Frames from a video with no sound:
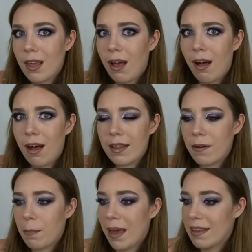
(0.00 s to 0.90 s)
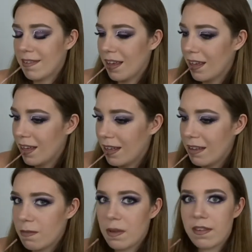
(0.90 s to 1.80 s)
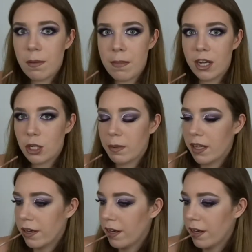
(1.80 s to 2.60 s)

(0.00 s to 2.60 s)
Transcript: Oh, they're amazing. It smells like marshmallow.